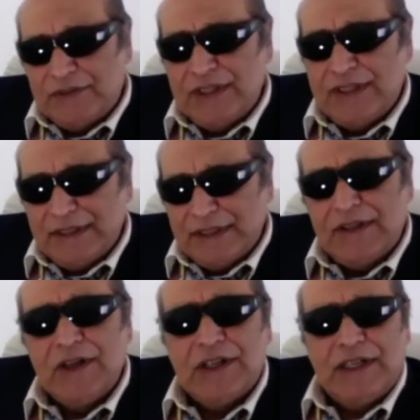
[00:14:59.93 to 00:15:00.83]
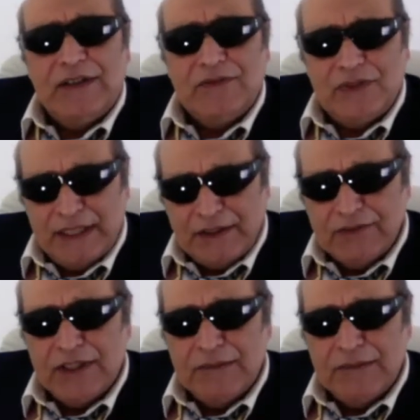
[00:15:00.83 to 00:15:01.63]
the uh, archive. Thank you very